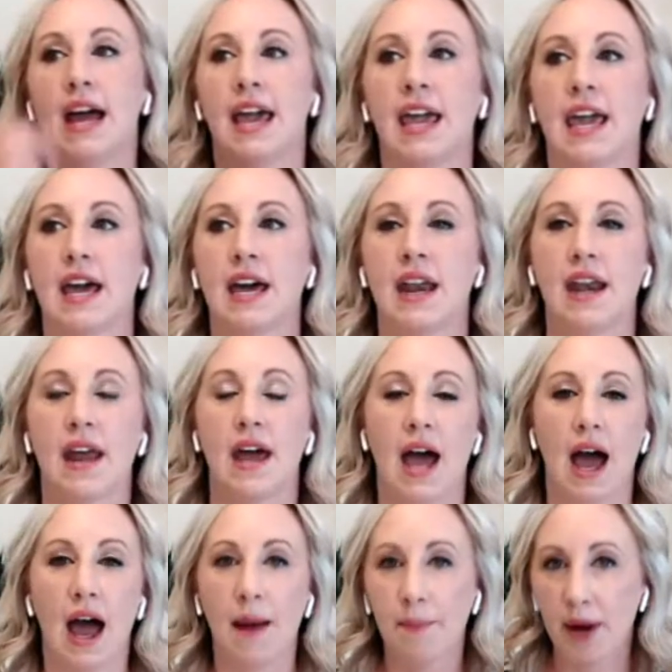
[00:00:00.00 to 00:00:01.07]
and
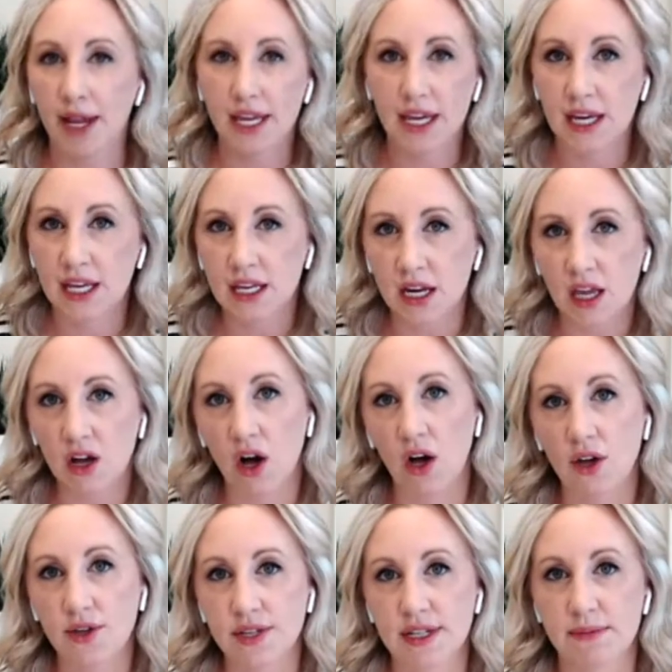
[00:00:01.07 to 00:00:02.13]
I'm not getting any
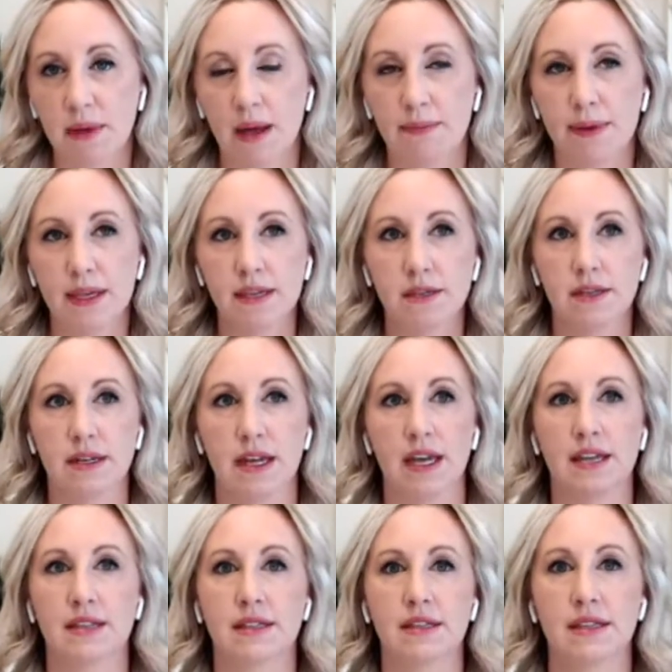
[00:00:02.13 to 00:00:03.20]
calls to my
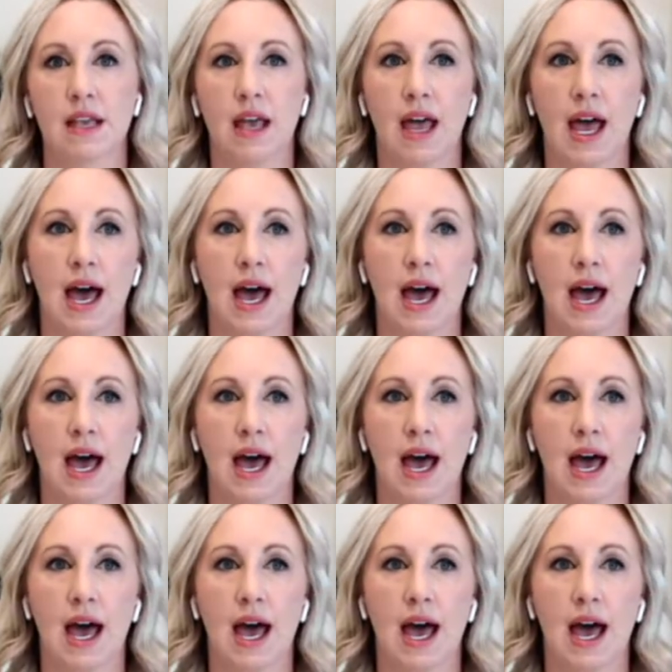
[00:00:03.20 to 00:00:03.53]
business,